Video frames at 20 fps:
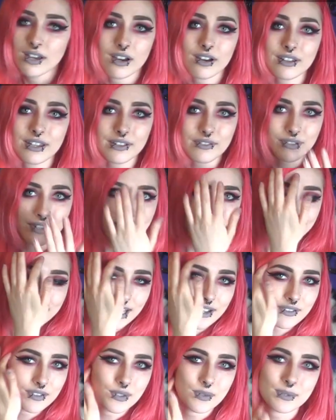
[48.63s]
All that fun
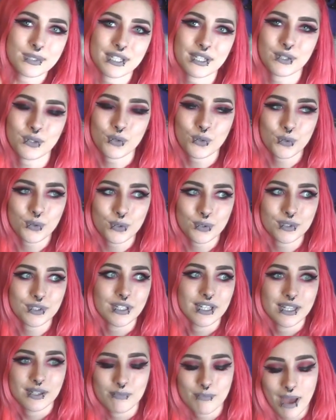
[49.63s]
stuff. So it was like a
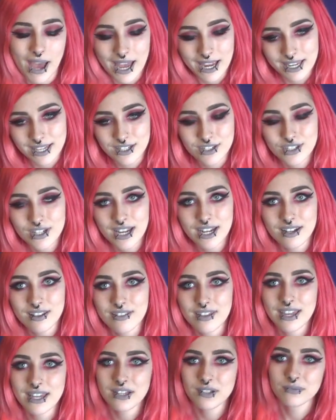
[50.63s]
cool package kind
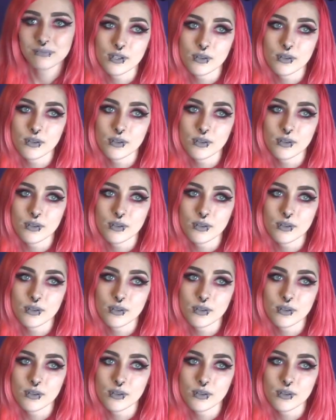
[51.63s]
of thing.